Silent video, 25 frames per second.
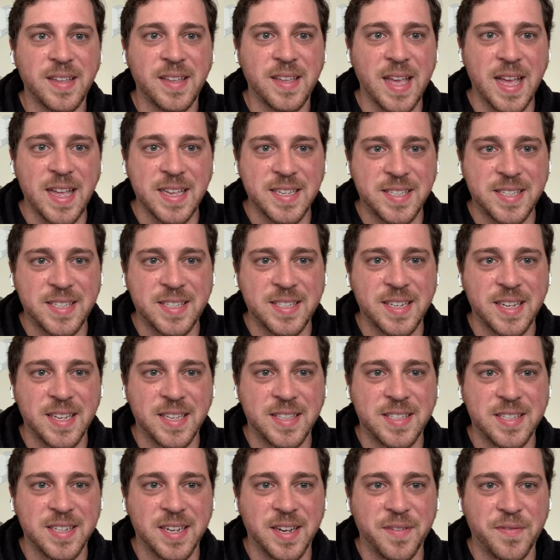Yes,
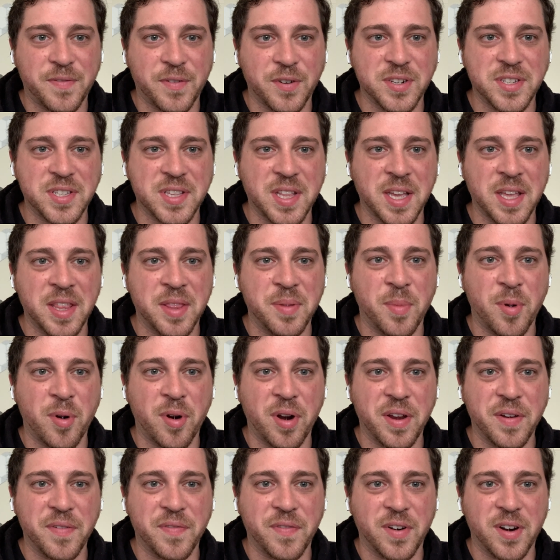it's uh, first thing in the
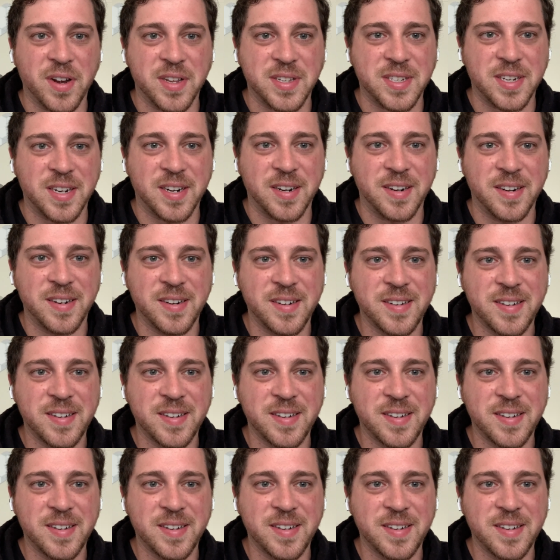morning for us here.